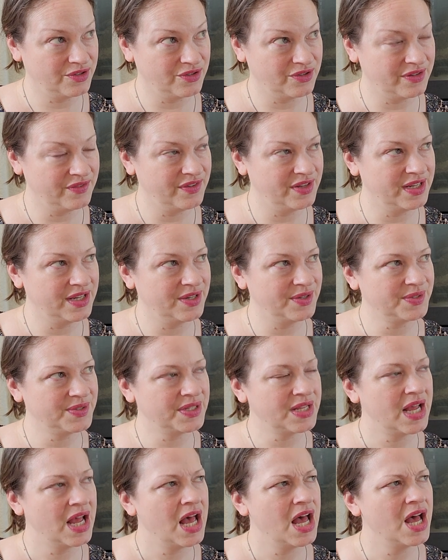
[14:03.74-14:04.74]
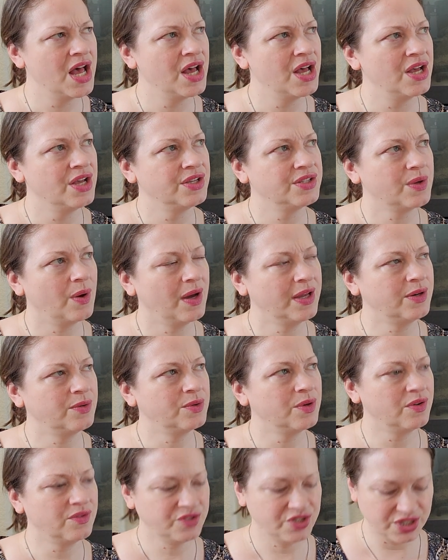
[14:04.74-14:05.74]
Tree videos, so I
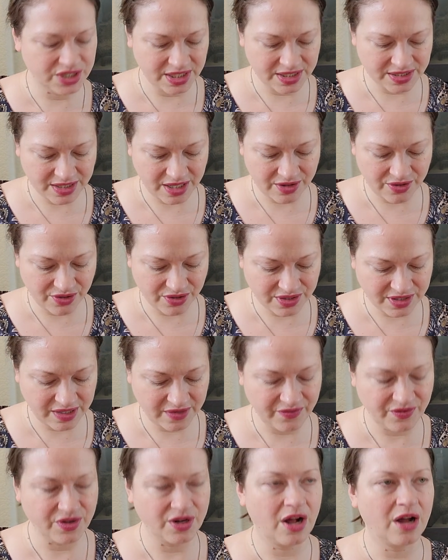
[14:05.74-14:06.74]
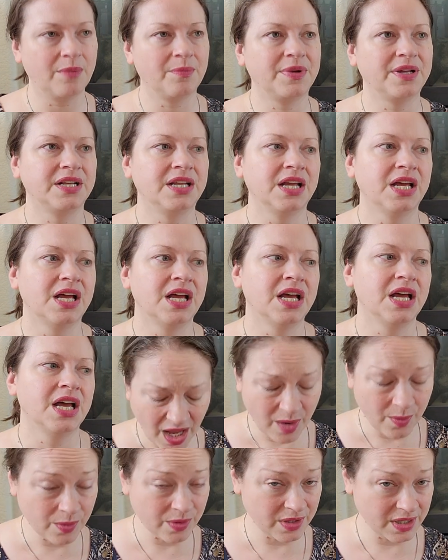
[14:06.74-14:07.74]
don't know if she does other stuff or not, but
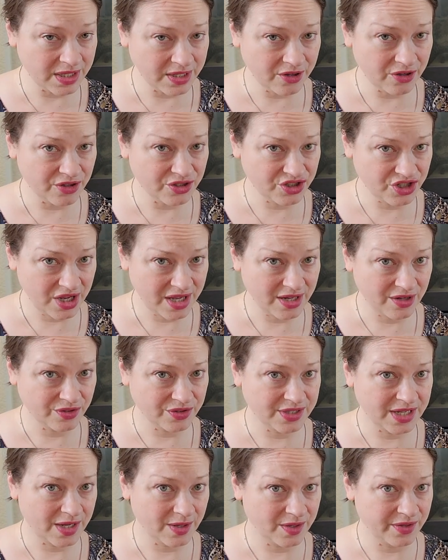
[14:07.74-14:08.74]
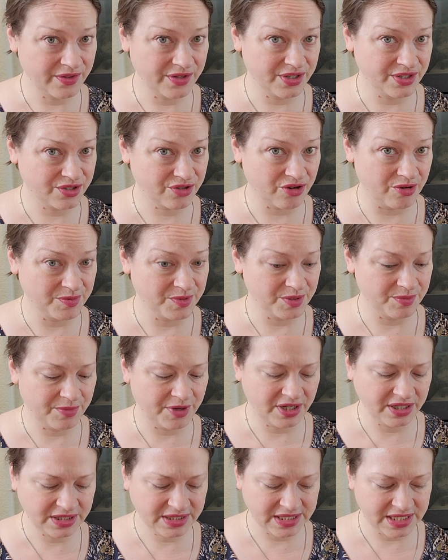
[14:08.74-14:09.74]
I will link her channel down in the description
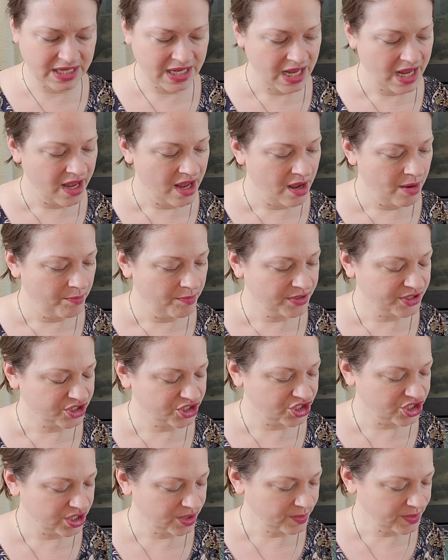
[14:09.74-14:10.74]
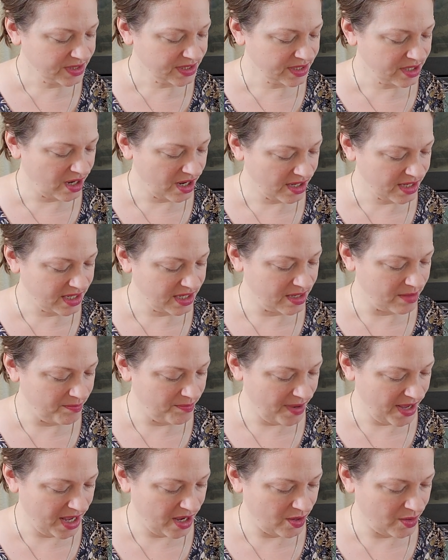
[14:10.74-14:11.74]
box. But she was talking
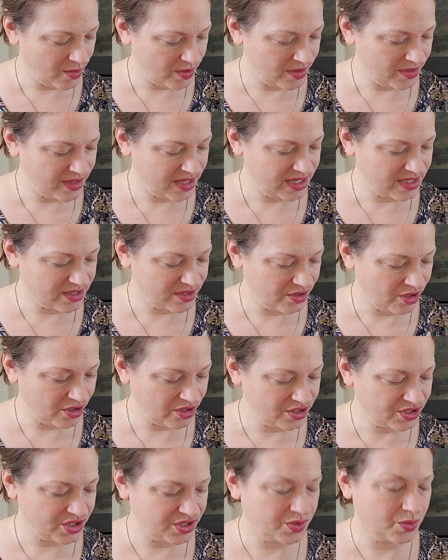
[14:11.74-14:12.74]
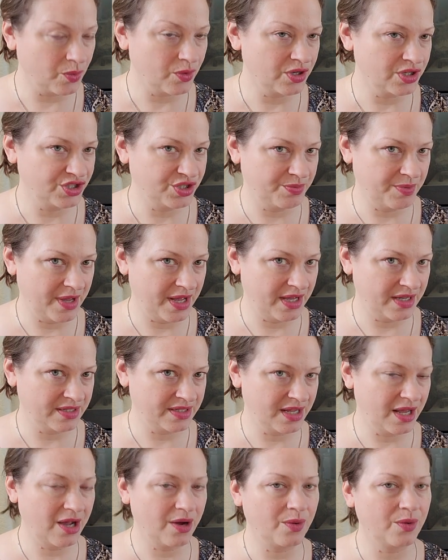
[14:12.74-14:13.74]
about these large storage
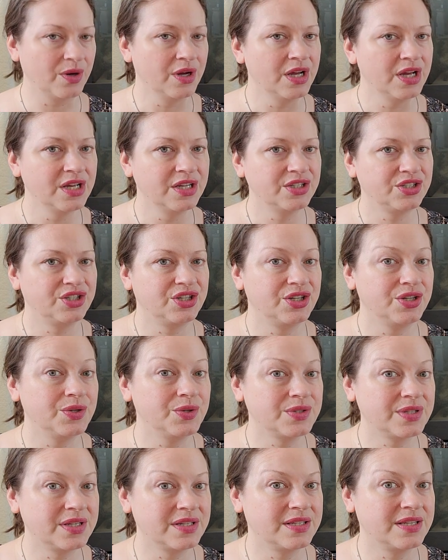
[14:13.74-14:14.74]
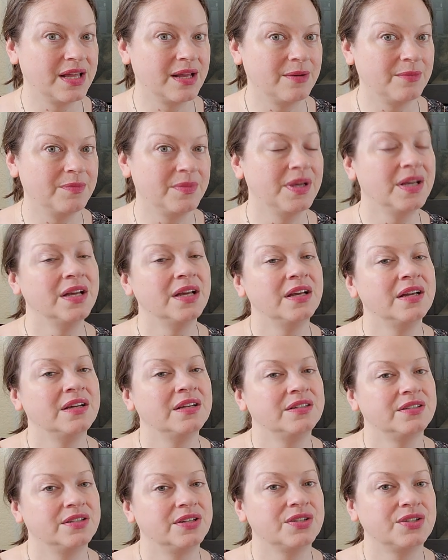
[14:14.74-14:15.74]
bags, how she uses them
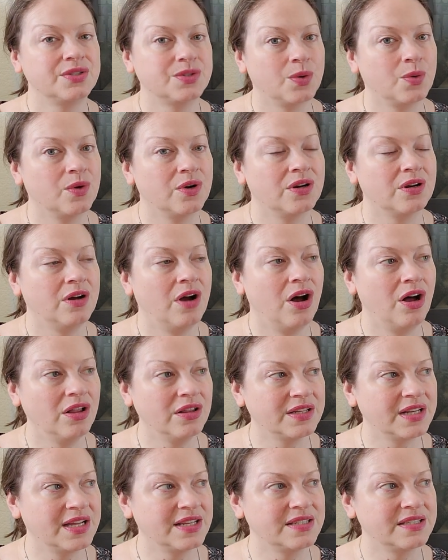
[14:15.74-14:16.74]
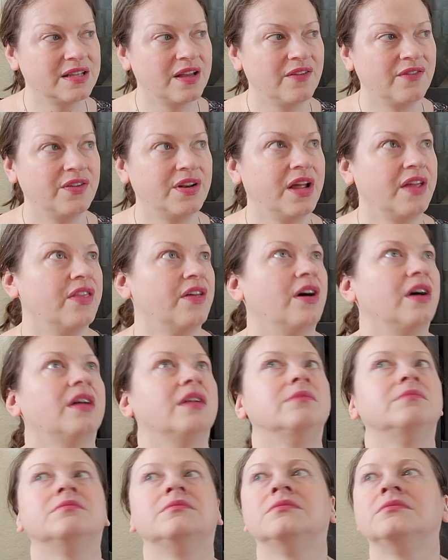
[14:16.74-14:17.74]
to store holiday stuff, and I
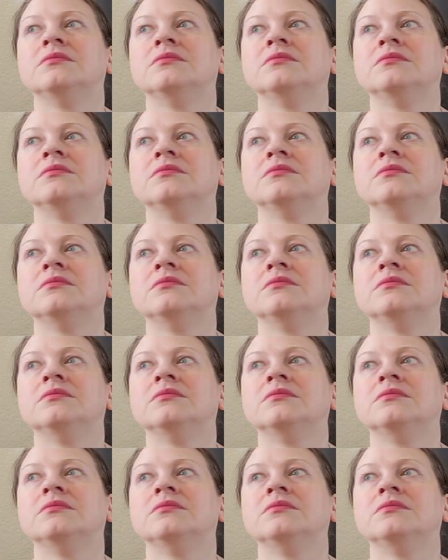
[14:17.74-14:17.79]
thought,